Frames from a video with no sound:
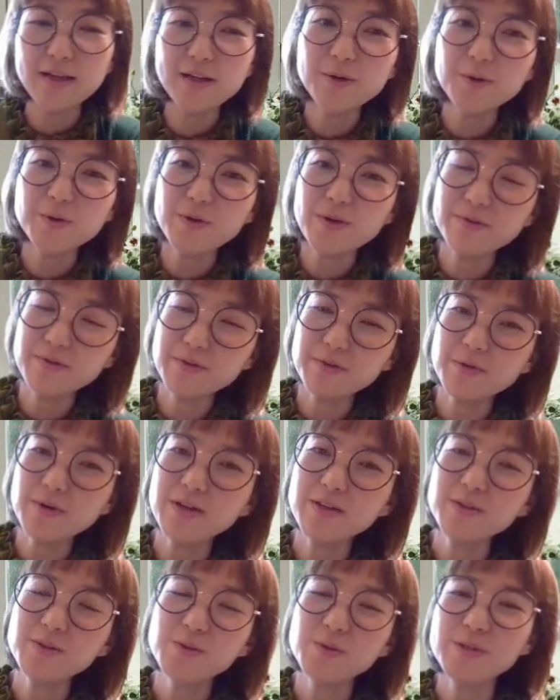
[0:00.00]
Hello
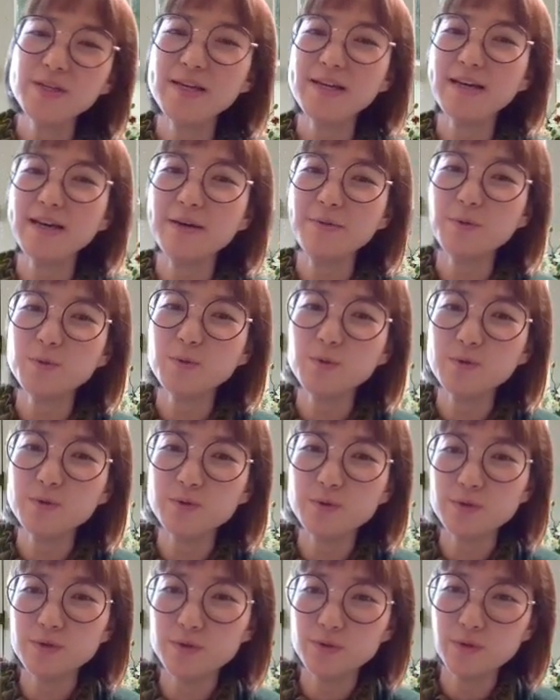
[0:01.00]
everyone. Today I'm going
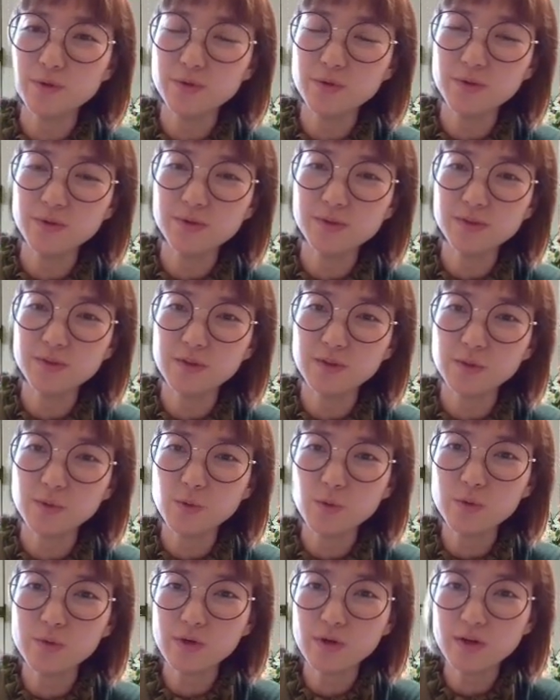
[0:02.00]
to introduce the
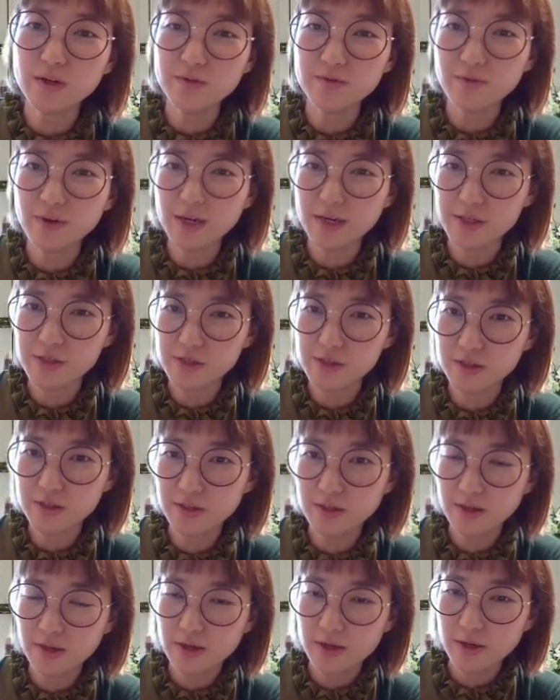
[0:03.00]
corner
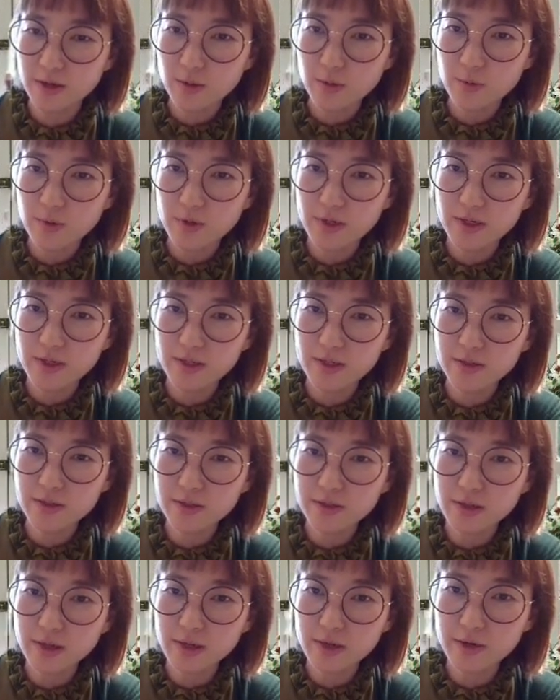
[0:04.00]
invasion when
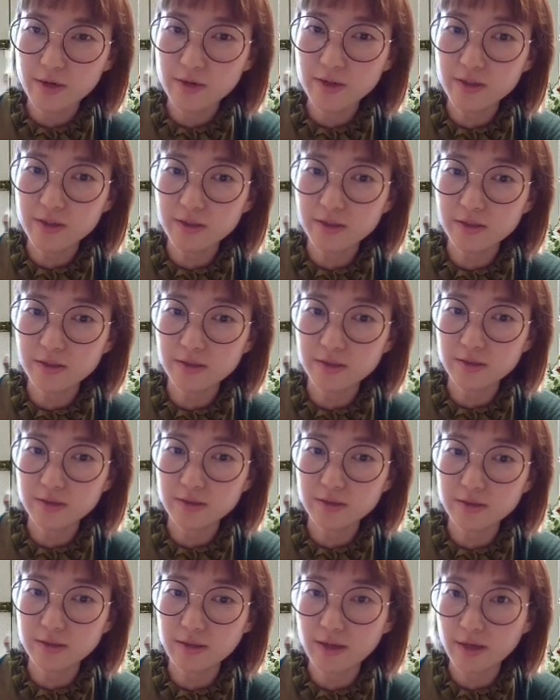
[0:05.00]
there is
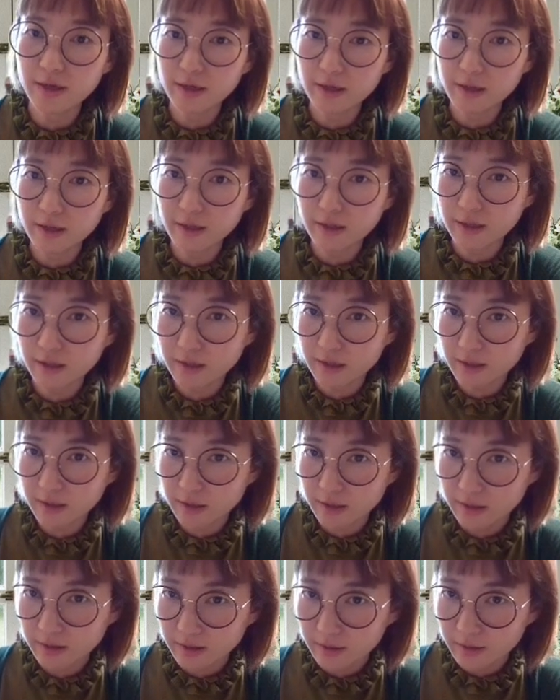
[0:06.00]

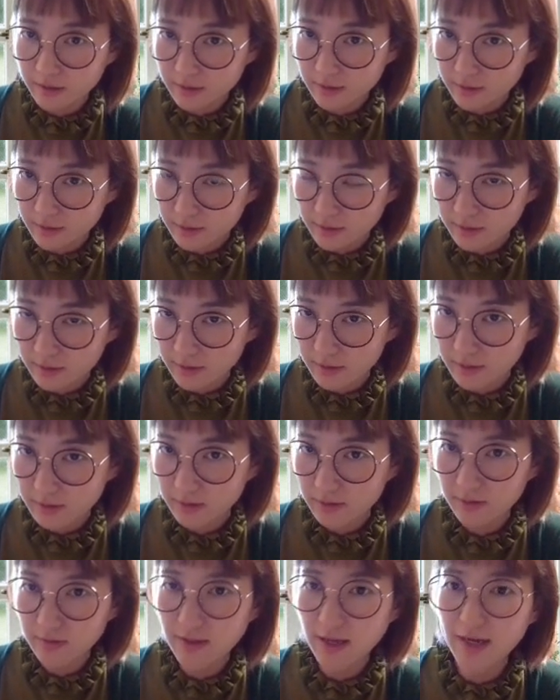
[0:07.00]
a
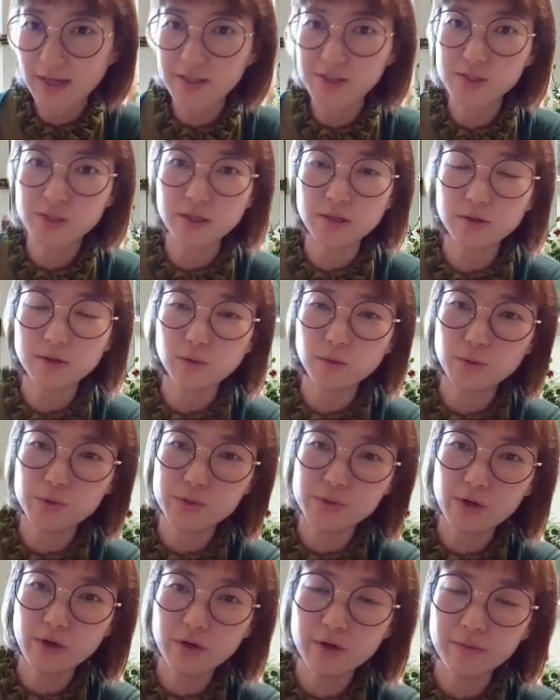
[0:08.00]
night
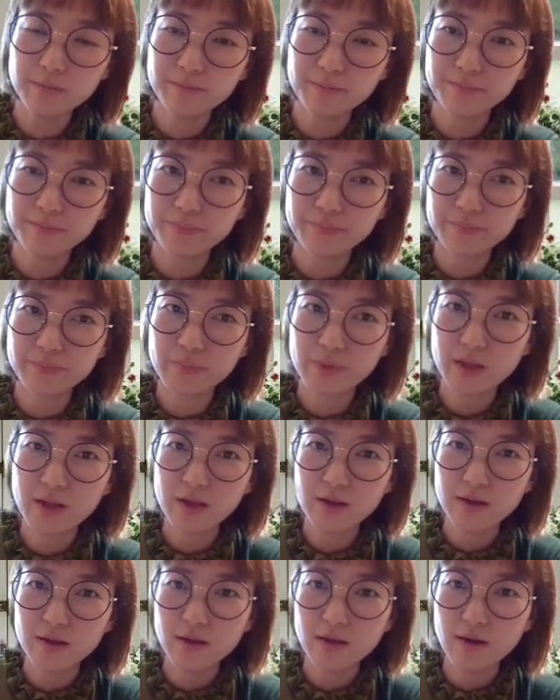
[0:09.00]
enclosure.
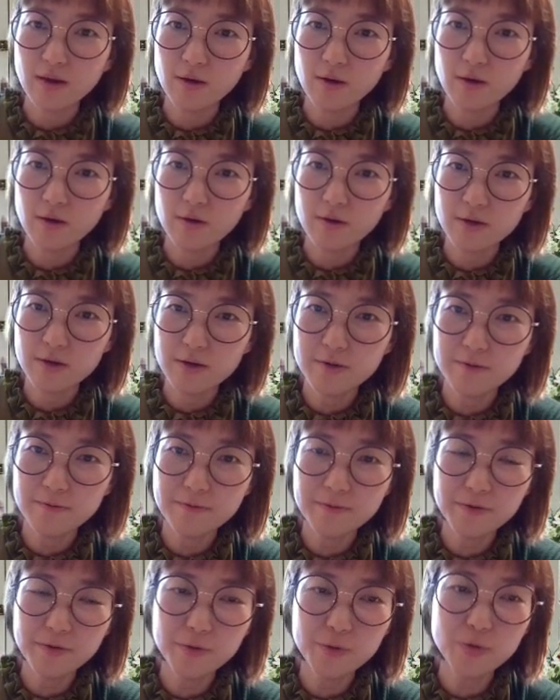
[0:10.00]
If
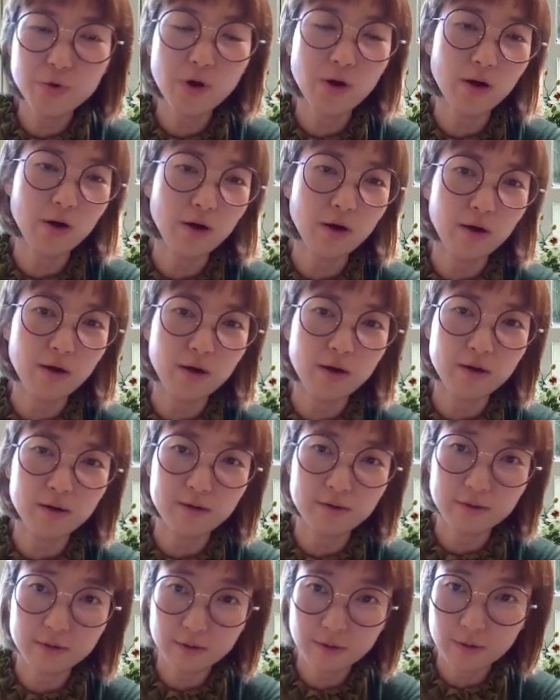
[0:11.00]
you
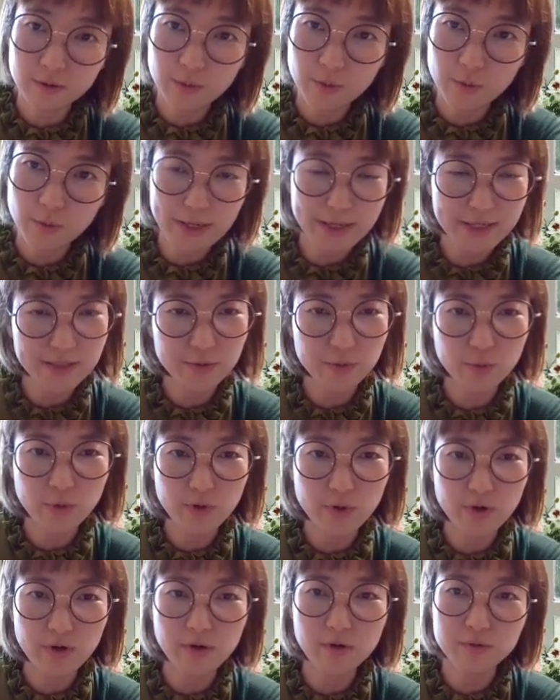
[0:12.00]
are white,
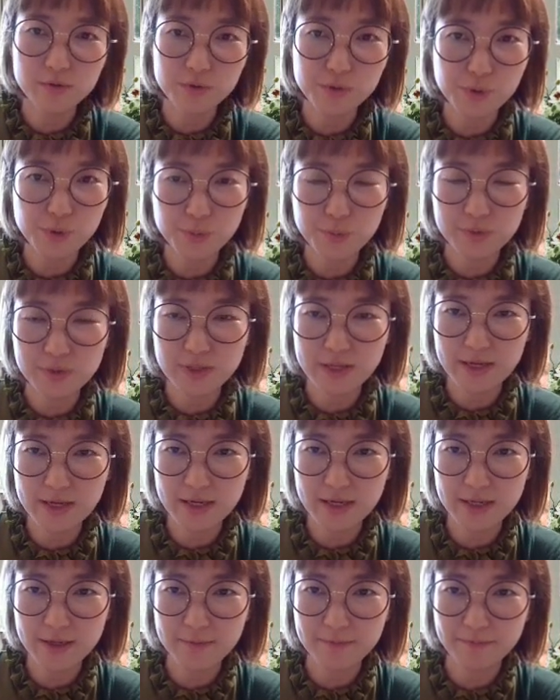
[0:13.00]
where would you
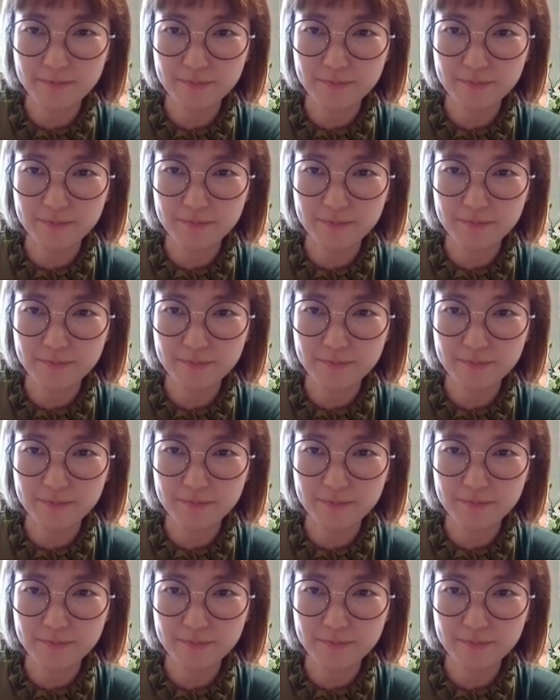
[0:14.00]
play?